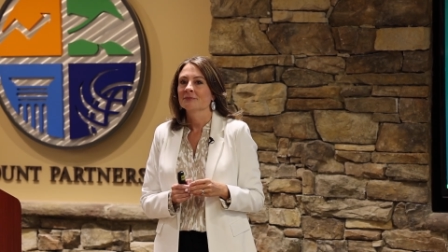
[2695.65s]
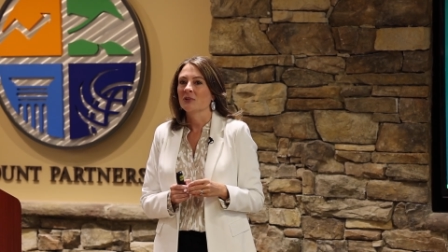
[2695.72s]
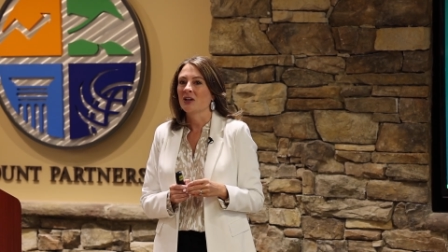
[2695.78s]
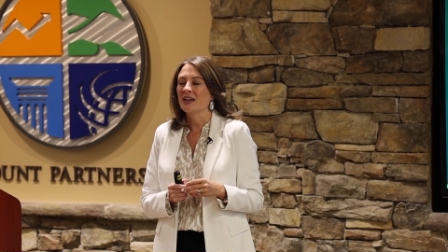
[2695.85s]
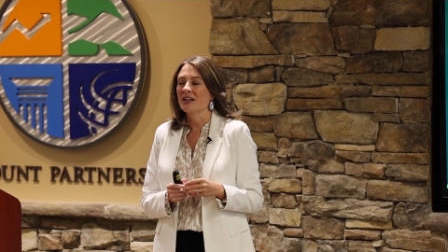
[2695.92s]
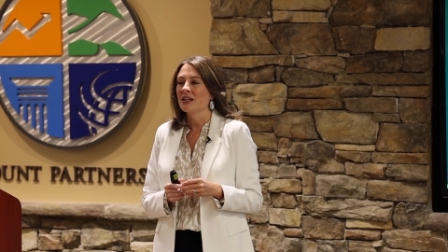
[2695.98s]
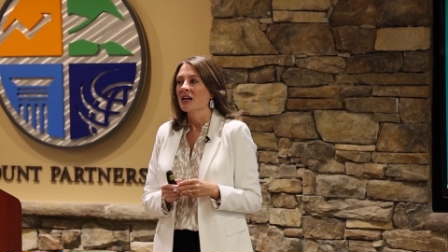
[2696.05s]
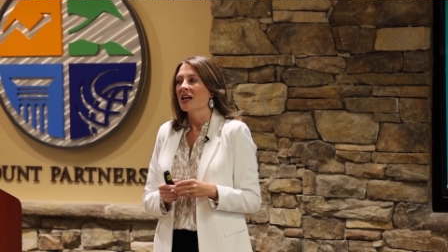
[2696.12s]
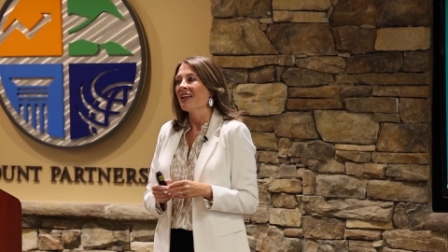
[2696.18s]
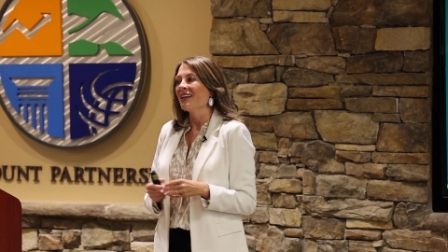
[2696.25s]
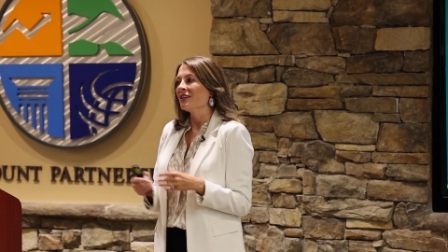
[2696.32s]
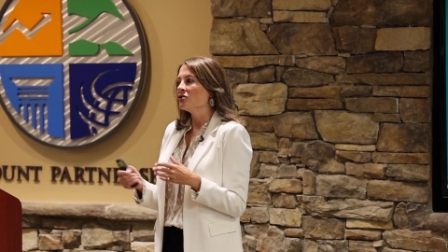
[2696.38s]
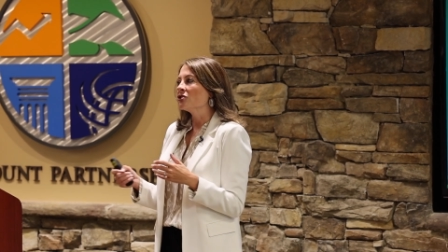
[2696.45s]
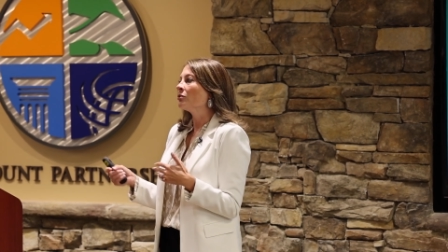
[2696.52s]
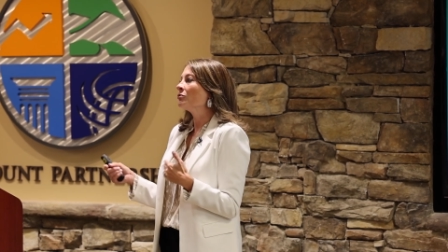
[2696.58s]
Right?
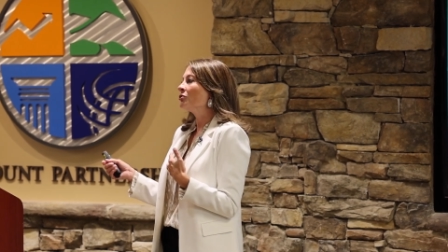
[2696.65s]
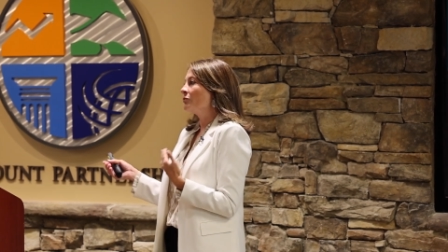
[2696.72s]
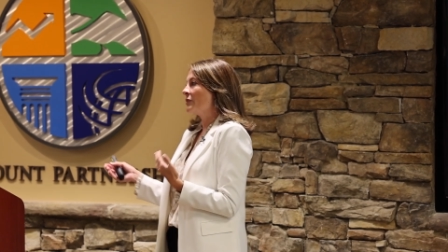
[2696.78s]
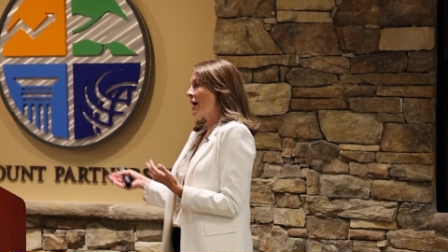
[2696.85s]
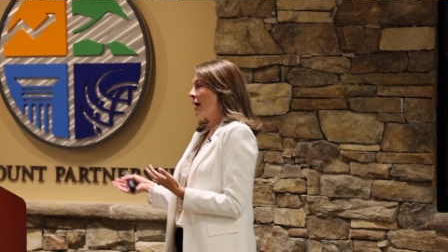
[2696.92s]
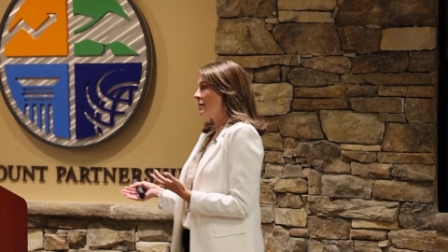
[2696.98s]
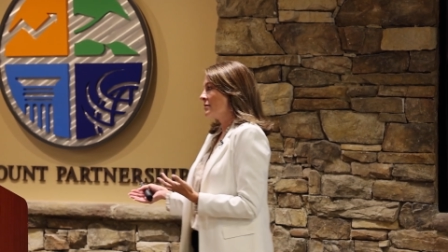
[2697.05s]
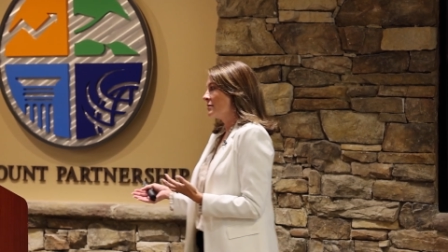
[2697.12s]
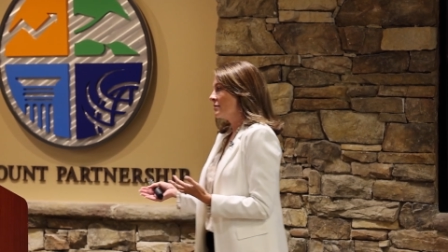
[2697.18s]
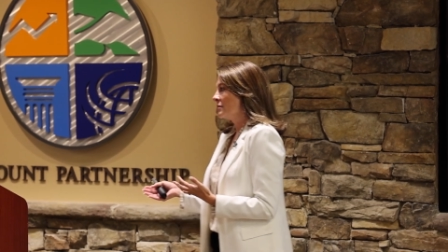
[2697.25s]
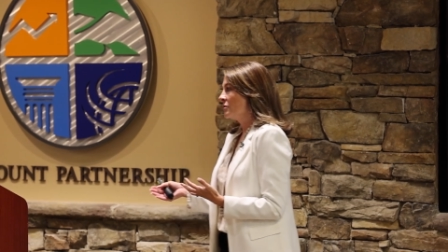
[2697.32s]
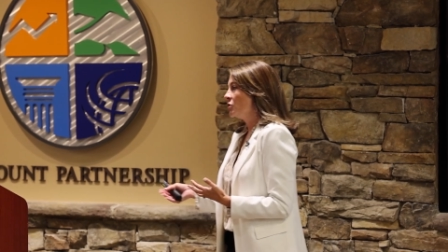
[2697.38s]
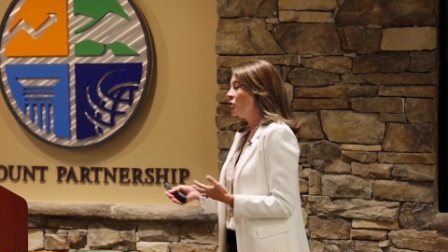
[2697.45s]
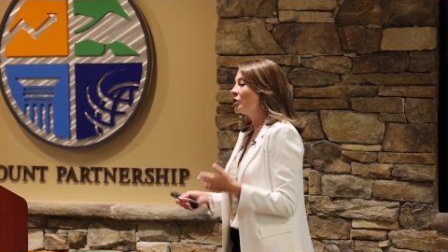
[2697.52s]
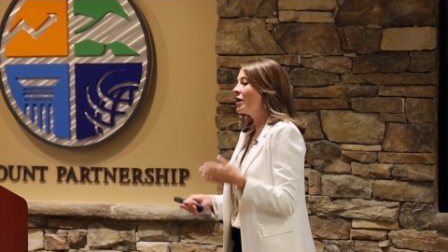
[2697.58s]
Don't do that.
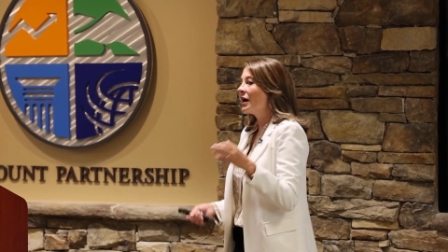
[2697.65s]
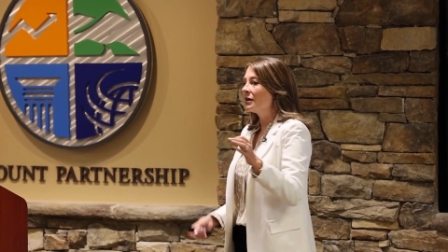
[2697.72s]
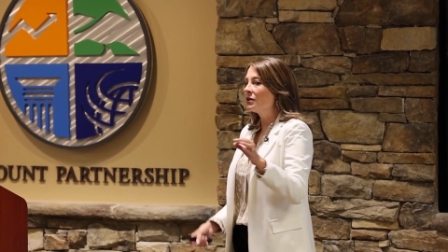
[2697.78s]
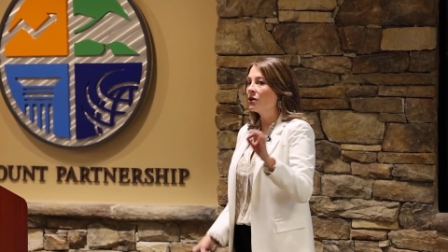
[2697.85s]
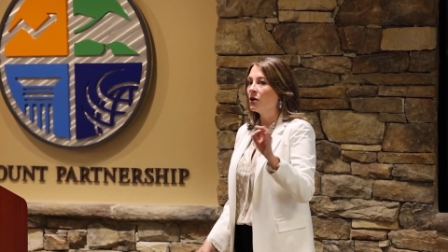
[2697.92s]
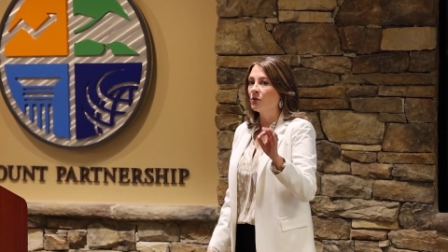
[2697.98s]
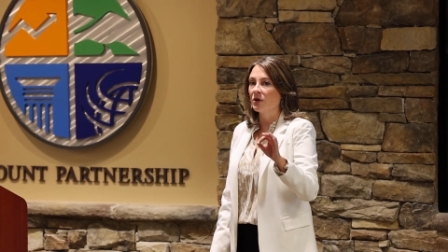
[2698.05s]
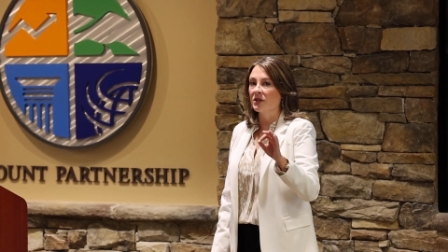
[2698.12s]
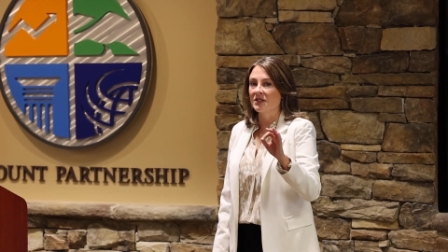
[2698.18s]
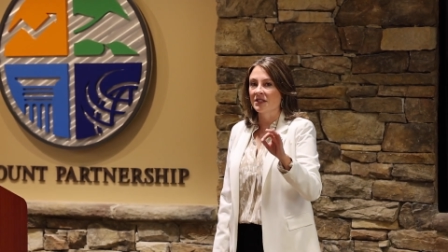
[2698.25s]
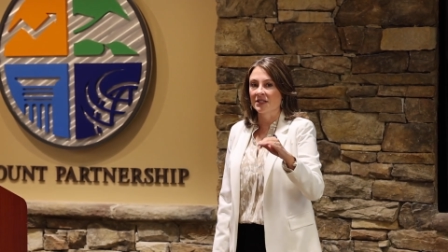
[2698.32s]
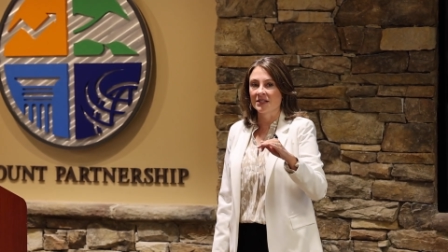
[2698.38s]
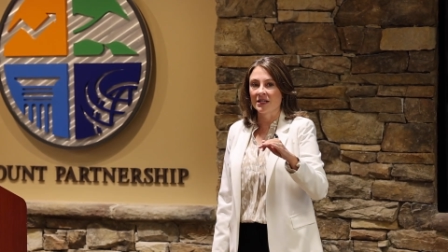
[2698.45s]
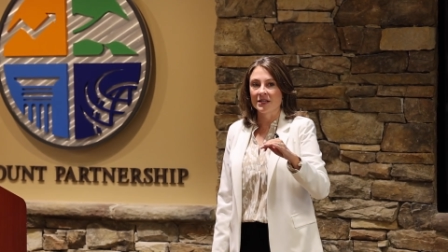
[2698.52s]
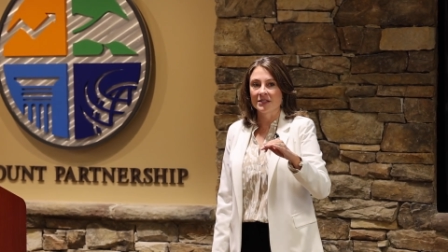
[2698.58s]
You got to know what
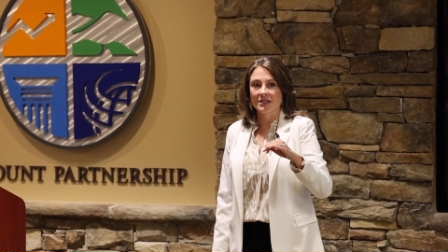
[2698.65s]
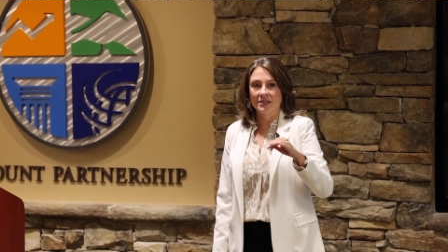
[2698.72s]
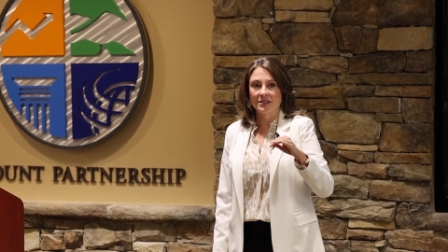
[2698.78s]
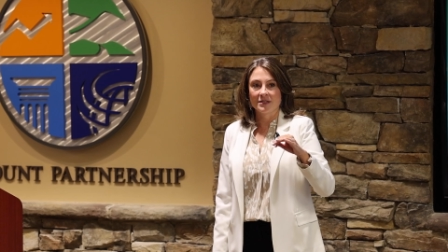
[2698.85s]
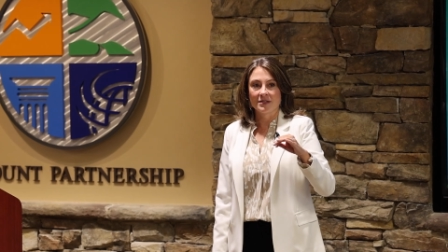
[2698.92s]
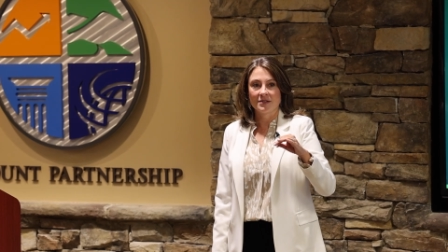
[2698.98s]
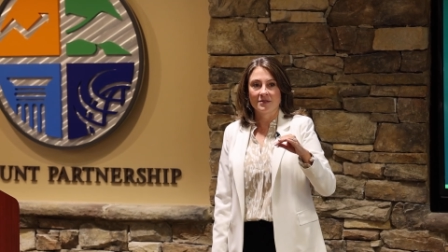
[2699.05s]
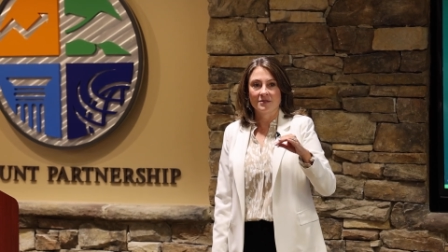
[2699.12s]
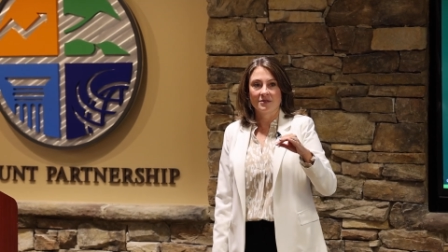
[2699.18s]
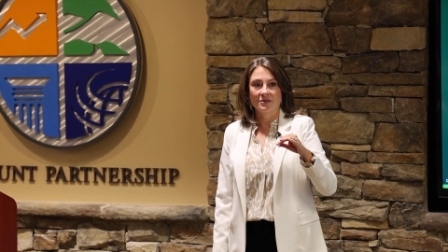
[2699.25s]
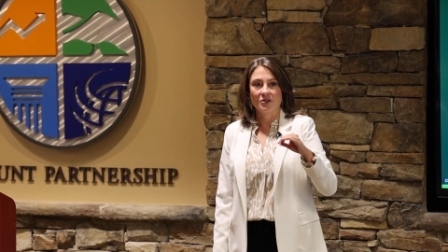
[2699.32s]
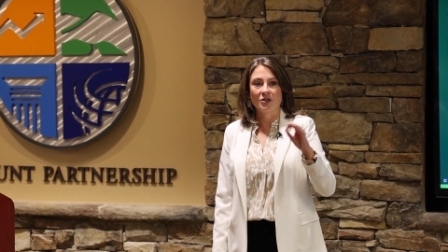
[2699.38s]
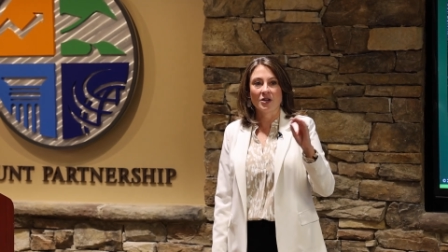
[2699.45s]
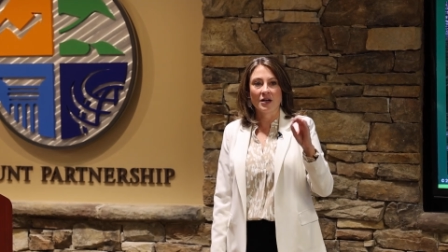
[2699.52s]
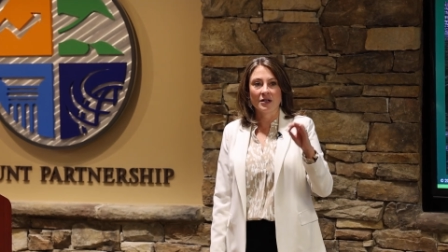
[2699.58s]
success is
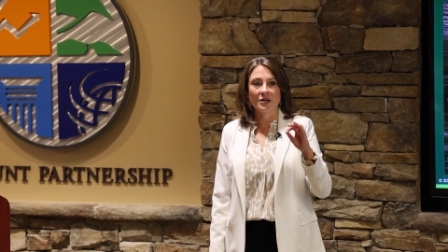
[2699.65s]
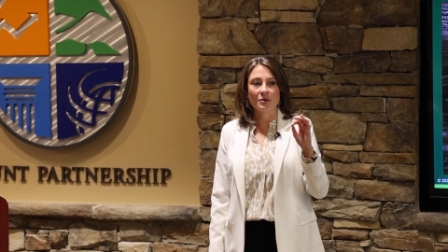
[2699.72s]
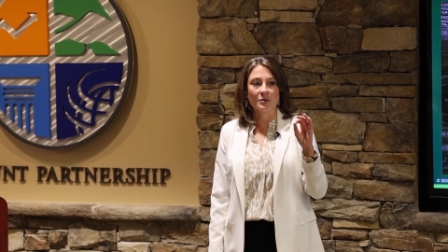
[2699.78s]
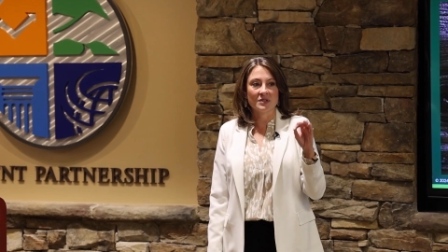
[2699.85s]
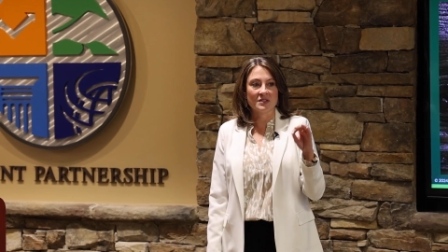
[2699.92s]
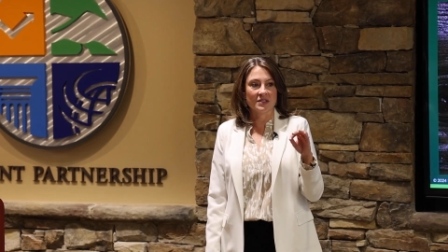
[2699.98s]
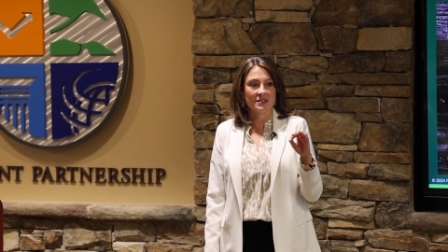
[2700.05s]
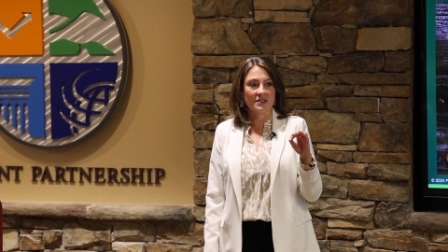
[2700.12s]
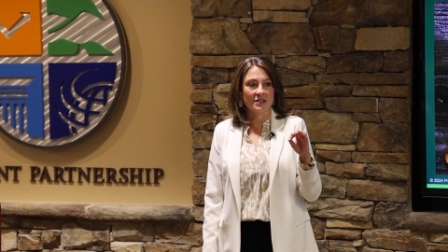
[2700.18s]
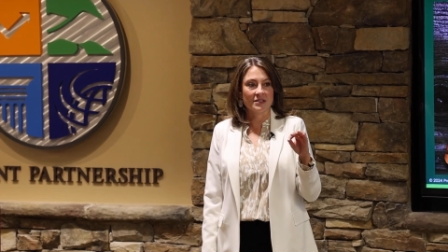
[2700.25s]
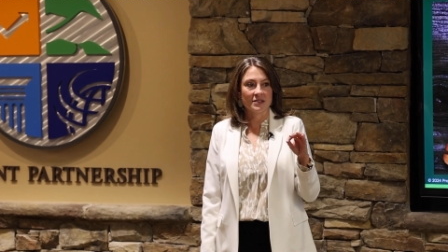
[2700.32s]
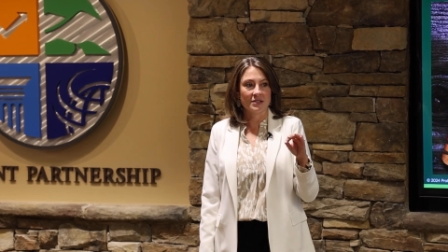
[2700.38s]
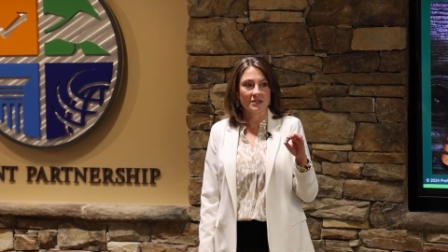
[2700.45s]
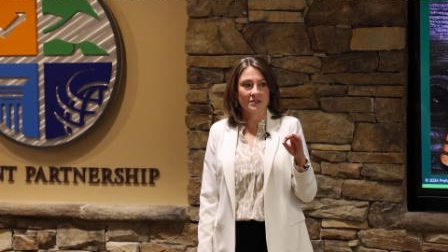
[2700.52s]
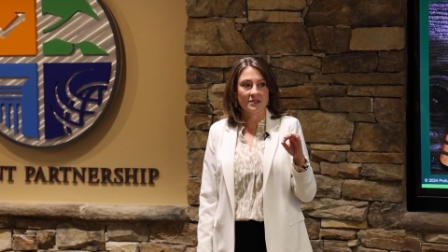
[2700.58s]
you got to know what success
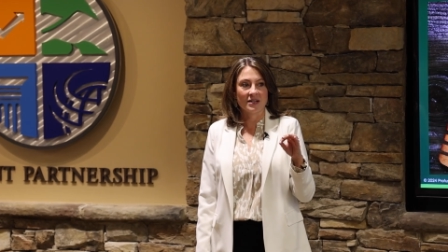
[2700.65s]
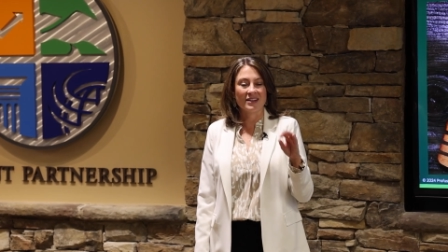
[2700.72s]
is.